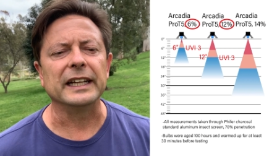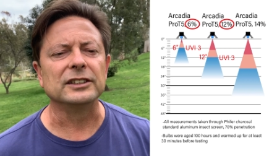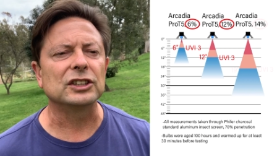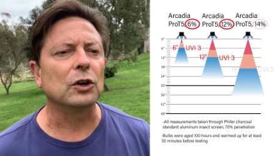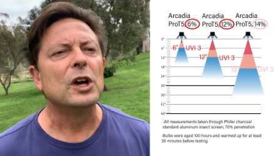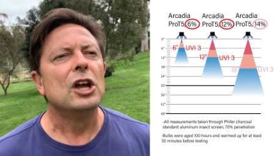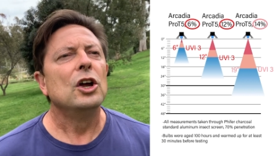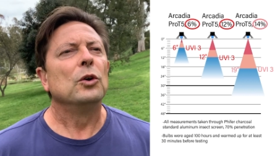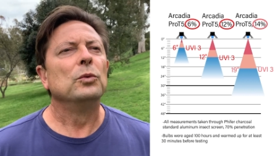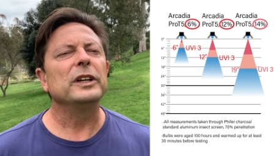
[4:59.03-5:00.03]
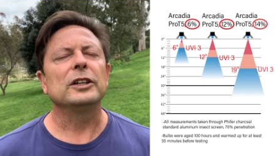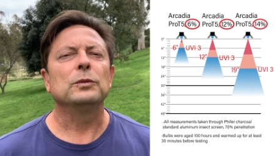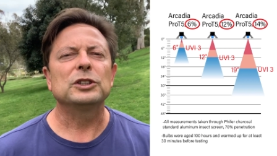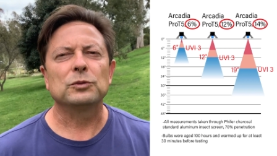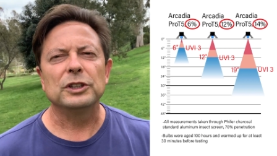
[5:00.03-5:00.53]
And so really
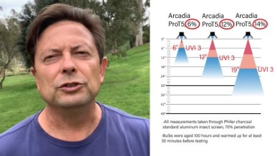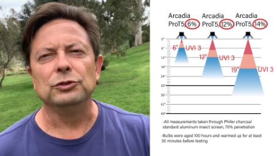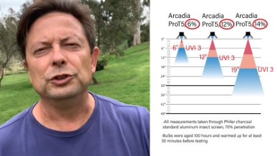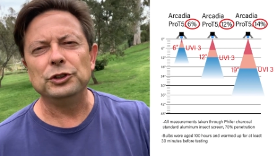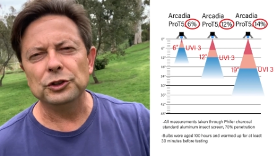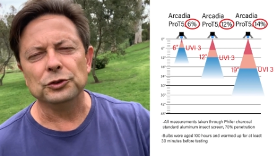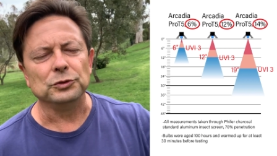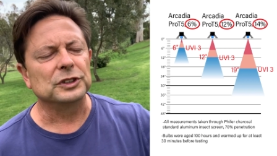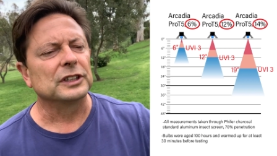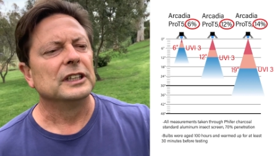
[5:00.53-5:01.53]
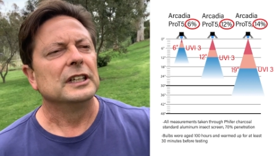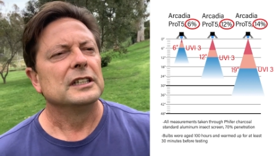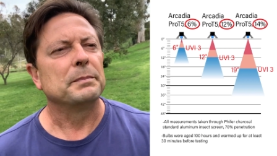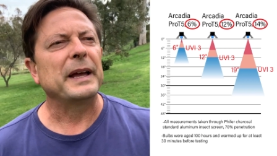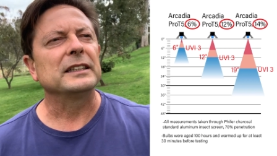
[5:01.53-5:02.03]
which one you use
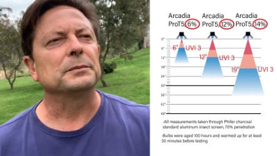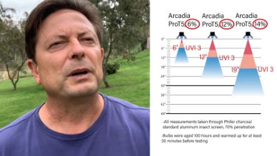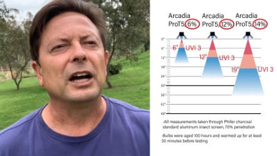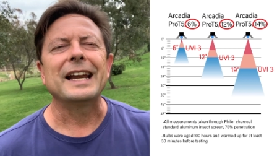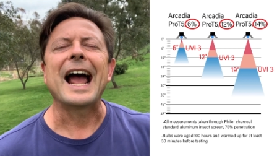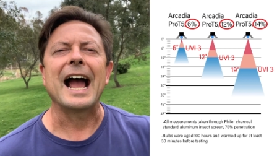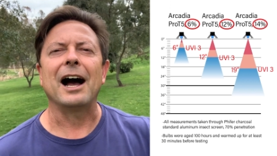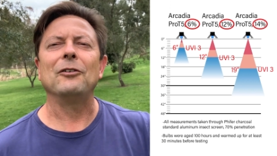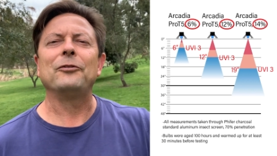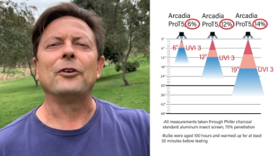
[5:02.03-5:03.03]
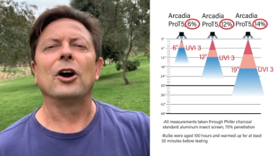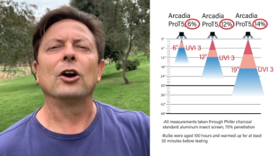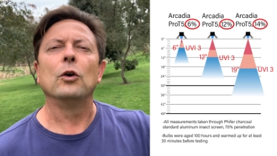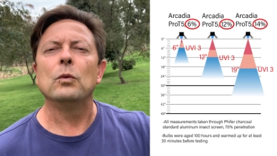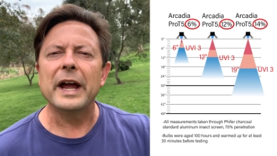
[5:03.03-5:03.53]
depends upon how far
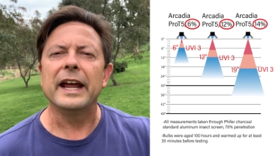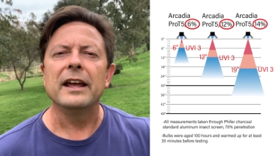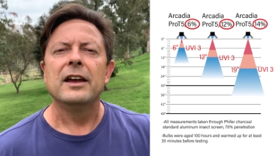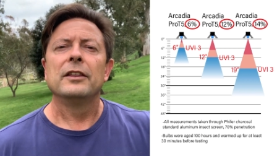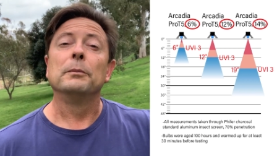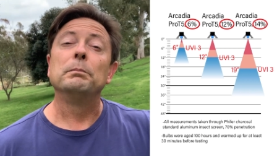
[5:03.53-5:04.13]
away the